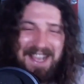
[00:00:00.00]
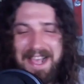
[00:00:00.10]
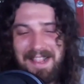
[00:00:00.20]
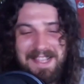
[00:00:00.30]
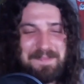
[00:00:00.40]

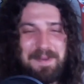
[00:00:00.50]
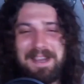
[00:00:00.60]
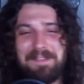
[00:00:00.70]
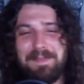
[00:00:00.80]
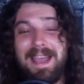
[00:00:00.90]
let's bring
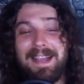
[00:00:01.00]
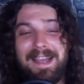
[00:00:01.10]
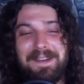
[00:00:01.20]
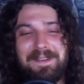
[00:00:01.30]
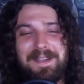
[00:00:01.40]
it back.
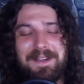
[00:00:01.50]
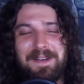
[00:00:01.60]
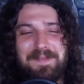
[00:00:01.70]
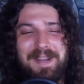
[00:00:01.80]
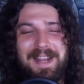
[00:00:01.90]
I know y'all
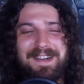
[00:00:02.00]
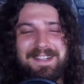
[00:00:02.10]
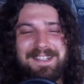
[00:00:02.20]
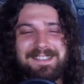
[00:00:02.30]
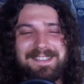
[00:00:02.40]
heard what I
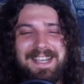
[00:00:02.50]
heard.